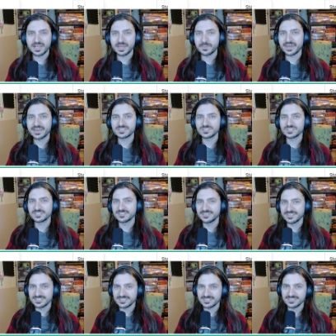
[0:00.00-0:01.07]
I'm Ash,
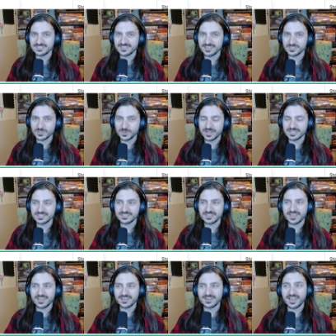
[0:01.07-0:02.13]
this is AshQuest,
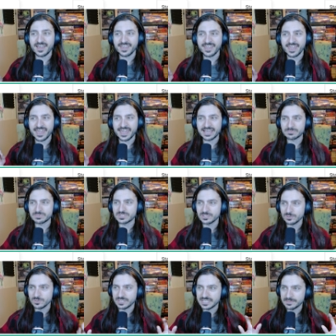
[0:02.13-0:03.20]
and I
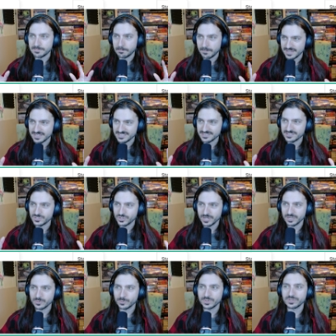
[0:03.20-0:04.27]
absolutely must
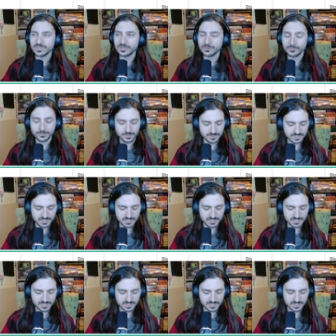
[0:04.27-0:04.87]
share with you,